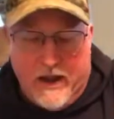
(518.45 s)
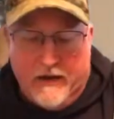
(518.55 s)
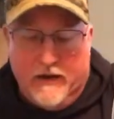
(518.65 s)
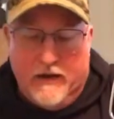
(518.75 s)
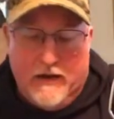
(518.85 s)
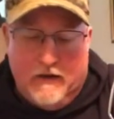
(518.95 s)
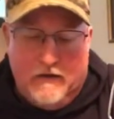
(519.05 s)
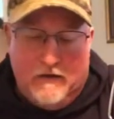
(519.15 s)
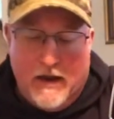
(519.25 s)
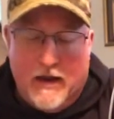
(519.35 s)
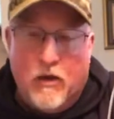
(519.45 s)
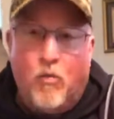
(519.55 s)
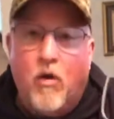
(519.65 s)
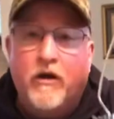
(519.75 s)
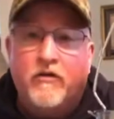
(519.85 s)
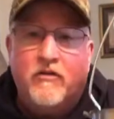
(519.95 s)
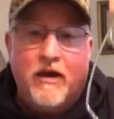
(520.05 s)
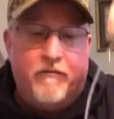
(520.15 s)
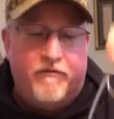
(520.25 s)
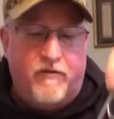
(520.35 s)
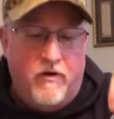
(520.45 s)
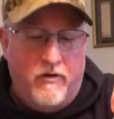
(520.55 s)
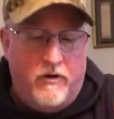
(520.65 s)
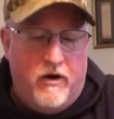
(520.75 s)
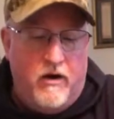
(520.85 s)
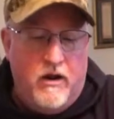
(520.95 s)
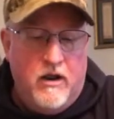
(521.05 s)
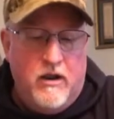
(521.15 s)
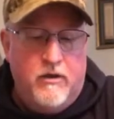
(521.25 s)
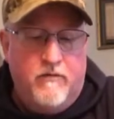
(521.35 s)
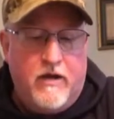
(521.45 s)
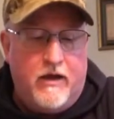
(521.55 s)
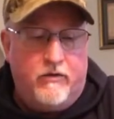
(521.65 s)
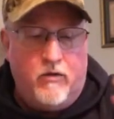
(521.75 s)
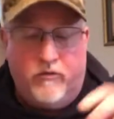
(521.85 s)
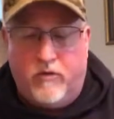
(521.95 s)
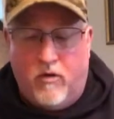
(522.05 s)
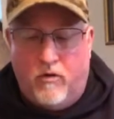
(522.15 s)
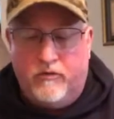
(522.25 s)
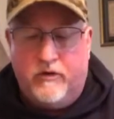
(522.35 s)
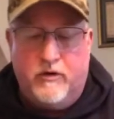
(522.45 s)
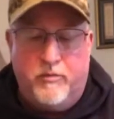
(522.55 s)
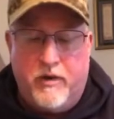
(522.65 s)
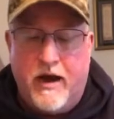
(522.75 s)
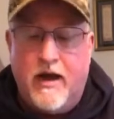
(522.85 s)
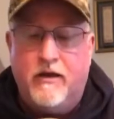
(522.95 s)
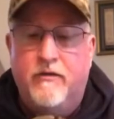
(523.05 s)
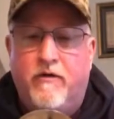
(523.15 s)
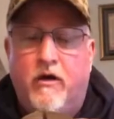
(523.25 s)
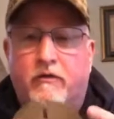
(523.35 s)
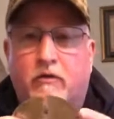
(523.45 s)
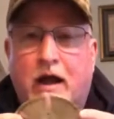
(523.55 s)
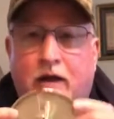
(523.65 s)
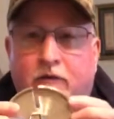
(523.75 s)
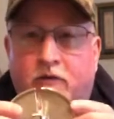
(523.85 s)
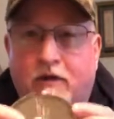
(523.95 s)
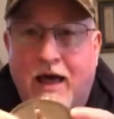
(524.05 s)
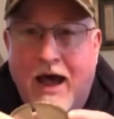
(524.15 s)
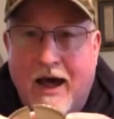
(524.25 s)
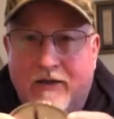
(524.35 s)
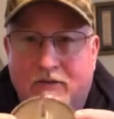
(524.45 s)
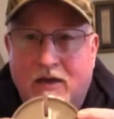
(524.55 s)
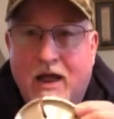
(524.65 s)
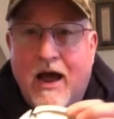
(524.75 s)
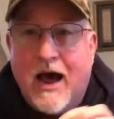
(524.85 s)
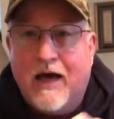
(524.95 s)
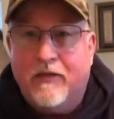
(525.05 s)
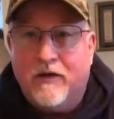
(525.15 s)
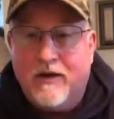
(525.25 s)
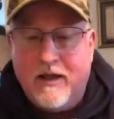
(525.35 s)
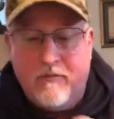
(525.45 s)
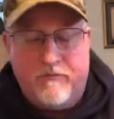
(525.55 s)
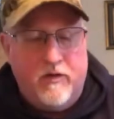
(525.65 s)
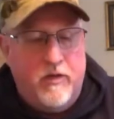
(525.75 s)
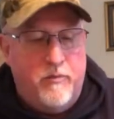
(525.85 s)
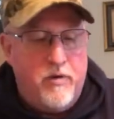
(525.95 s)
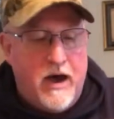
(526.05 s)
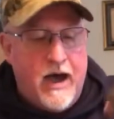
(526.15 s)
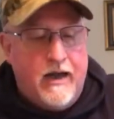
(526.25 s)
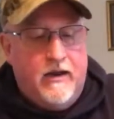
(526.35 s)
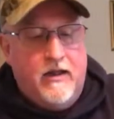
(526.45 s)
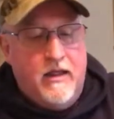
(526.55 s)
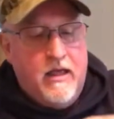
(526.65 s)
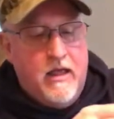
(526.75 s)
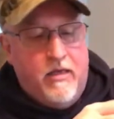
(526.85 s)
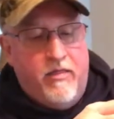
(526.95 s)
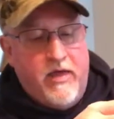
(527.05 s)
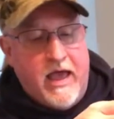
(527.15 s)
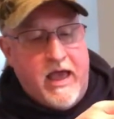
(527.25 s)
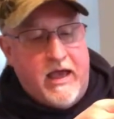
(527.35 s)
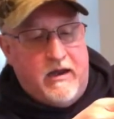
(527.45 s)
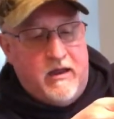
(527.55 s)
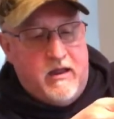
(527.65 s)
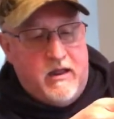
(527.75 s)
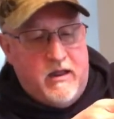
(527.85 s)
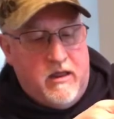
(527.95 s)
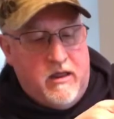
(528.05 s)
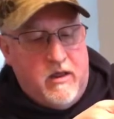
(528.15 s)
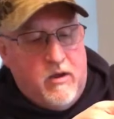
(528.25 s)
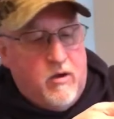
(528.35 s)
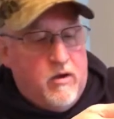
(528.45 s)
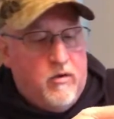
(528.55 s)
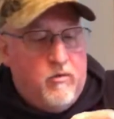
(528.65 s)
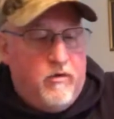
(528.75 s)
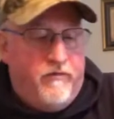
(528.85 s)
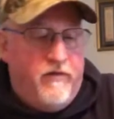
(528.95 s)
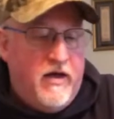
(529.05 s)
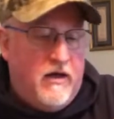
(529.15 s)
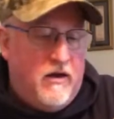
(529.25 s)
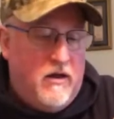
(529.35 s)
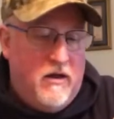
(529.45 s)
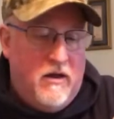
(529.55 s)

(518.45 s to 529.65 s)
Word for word: And take it one step further, you've got those holes on your pot, you've also got slots on the lid for the pot that will fit